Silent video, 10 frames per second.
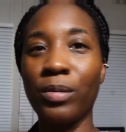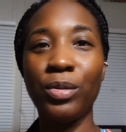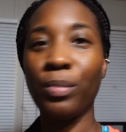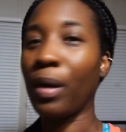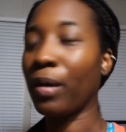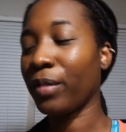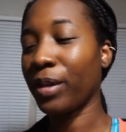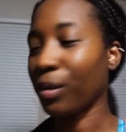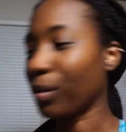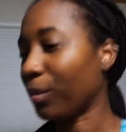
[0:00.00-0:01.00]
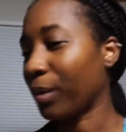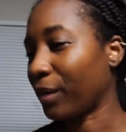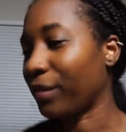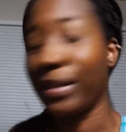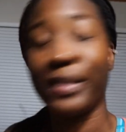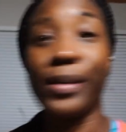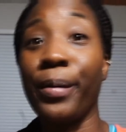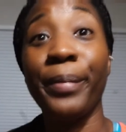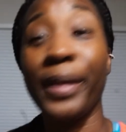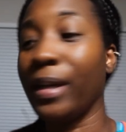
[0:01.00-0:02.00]
two-part reno or whatever it is going
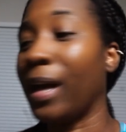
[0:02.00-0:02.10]
to be.